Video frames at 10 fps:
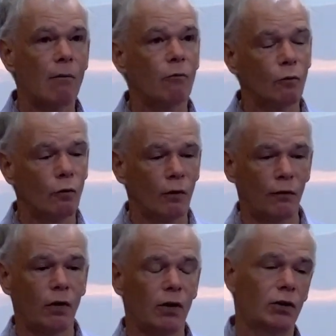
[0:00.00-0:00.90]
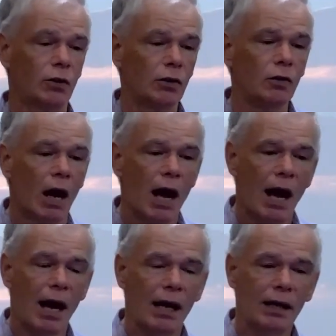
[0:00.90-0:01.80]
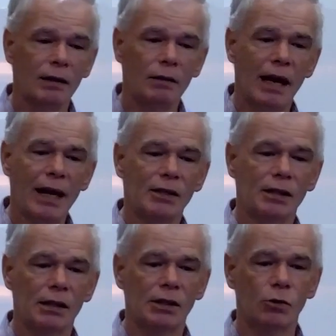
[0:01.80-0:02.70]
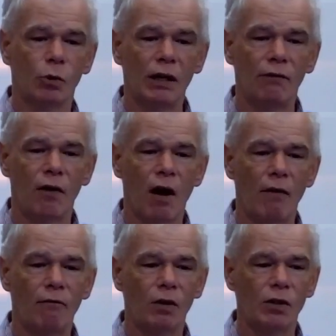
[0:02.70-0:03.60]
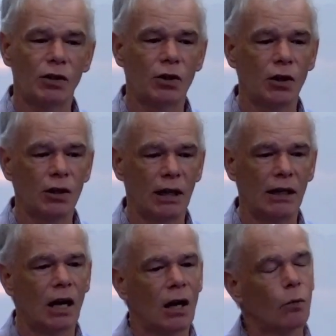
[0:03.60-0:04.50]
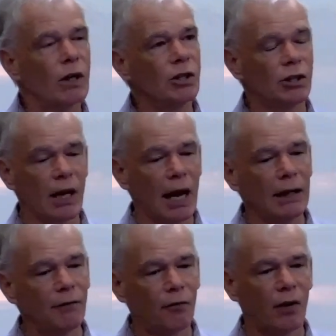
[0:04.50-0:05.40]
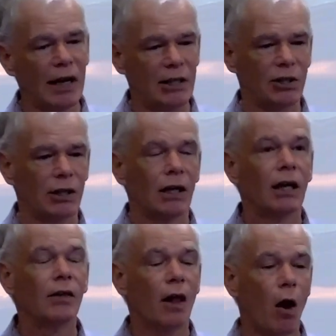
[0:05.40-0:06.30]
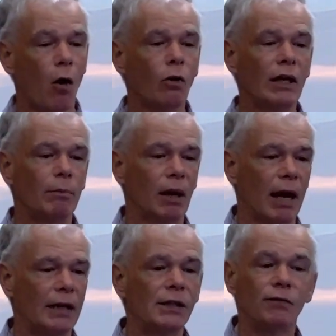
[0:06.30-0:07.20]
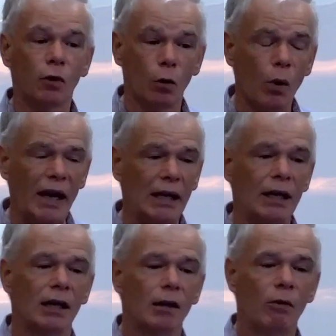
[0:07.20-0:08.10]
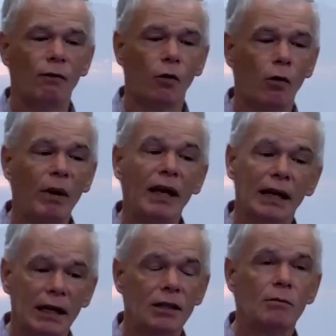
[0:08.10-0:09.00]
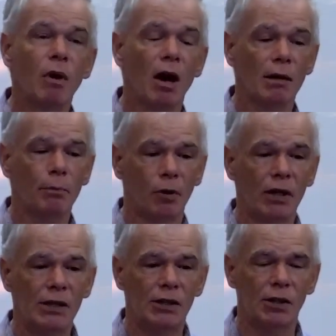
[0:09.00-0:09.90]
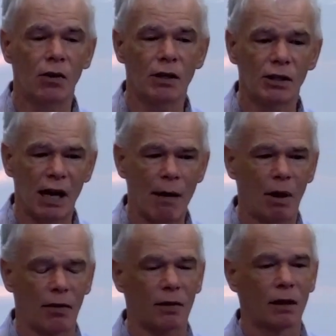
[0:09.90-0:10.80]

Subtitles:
referred to in Exodus 25 verse 30, which stayed fresh in the holy place for a week before being eaten by the priests on the Sabbath.